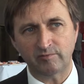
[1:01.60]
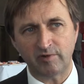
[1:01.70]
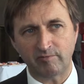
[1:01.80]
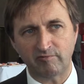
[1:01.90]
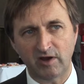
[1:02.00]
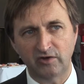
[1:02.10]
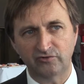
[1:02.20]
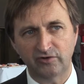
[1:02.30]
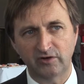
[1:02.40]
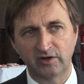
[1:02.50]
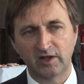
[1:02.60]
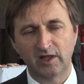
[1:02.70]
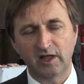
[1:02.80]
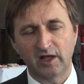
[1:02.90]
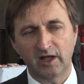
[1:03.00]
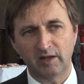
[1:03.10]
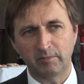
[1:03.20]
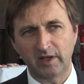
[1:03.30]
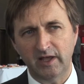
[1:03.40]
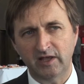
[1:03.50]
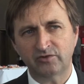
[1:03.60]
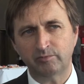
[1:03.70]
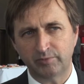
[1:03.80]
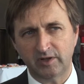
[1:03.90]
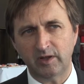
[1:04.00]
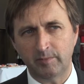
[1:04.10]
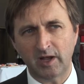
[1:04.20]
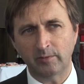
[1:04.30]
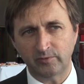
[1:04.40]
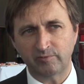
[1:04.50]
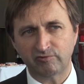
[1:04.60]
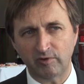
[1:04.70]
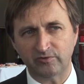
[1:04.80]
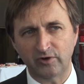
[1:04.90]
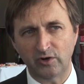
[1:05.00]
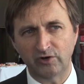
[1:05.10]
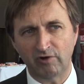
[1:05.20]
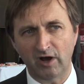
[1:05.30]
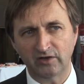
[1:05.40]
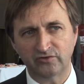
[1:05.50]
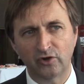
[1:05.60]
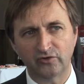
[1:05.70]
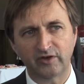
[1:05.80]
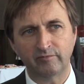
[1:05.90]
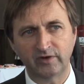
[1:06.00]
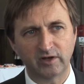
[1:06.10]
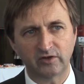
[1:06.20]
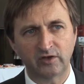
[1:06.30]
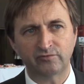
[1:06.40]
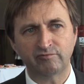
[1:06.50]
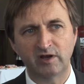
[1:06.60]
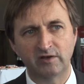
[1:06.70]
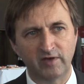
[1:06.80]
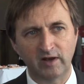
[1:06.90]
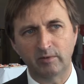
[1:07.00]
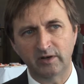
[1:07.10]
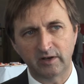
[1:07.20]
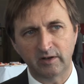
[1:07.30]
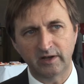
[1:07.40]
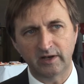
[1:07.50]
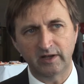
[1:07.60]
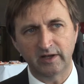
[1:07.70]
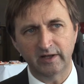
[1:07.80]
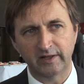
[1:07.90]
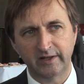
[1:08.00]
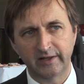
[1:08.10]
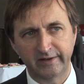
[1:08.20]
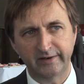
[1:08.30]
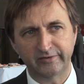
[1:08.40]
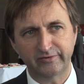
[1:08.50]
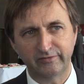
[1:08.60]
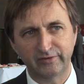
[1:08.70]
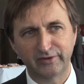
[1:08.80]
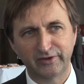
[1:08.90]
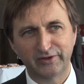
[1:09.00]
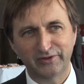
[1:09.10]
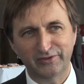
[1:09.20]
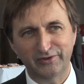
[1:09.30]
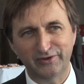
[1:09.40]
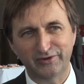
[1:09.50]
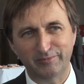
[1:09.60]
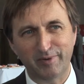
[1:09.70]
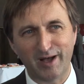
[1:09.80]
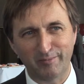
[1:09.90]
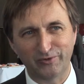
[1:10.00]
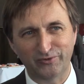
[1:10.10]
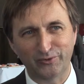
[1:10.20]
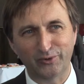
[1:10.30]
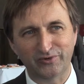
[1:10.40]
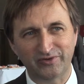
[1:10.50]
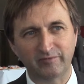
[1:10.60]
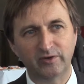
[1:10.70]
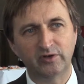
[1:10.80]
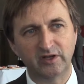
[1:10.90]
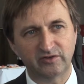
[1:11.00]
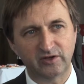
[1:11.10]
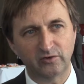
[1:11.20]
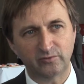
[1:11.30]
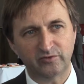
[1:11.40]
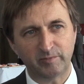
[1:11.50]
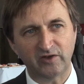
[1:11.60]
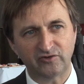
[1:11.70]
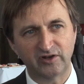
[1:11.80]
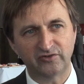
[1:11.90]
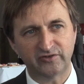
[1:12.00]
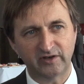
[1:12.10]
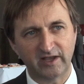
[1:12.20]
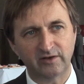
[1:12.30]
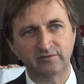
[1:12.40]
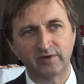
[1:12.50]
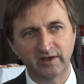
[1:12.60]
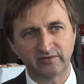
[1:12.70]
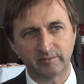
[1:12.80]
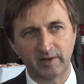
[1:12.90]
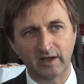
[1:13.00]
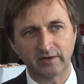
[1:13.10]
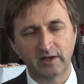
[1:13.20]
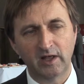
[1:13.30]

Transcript: of preparation, it becomes a prescription-only drug. It's not something that is freely available in a sort of the department store. It's something you'd need to go to a specialist and get advice about.